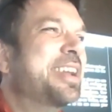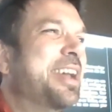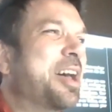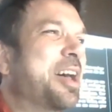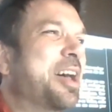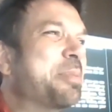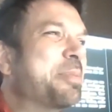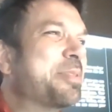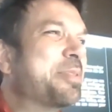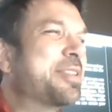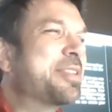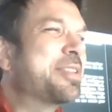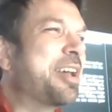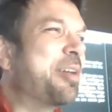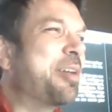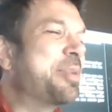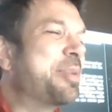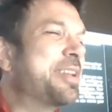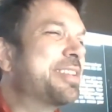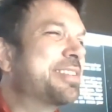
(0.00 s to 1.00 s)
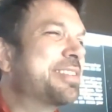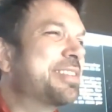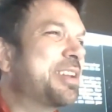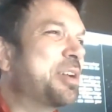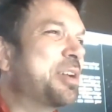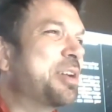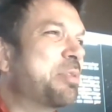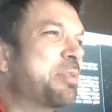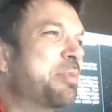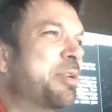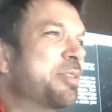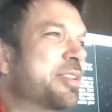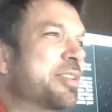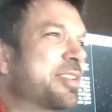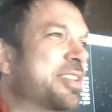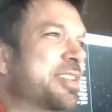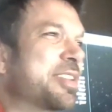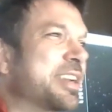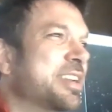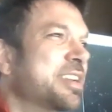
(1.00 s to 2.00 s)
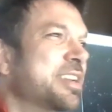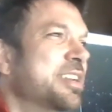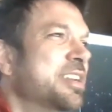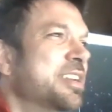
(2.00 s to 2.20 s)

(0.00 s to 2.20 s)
help us help us uh, promote this thing.